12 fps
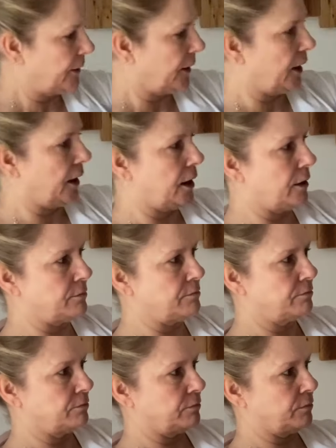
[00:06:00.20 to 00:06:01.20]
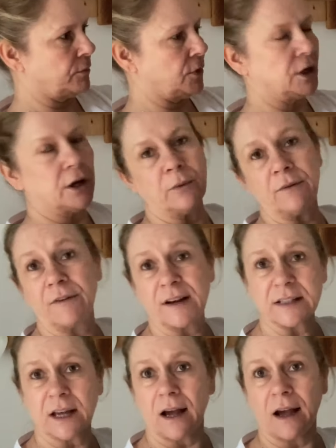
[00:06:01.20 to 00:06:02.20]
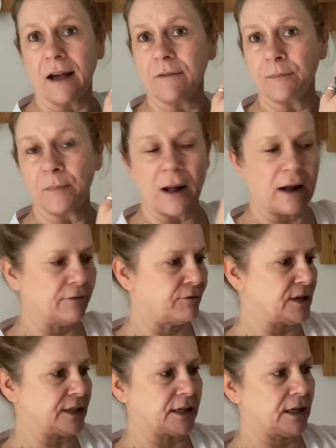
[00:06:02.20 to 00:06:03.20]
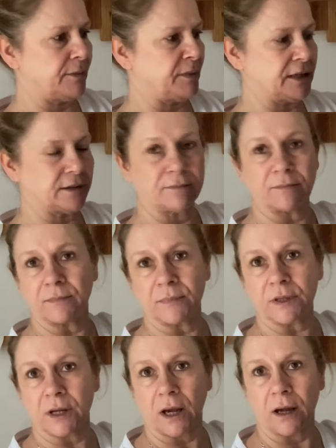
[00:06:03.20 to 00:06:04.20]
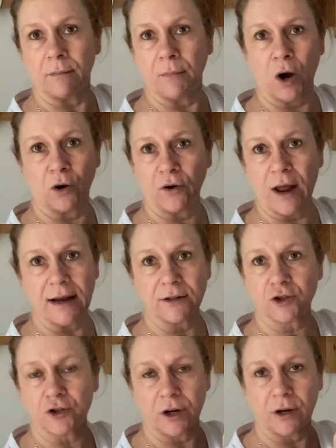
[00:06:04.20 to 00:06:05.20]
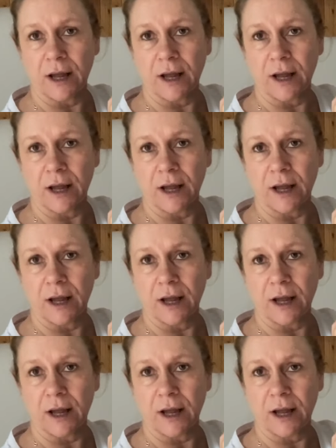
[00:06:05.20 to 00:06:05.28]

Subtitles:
you know, in fact, I've recently been on extra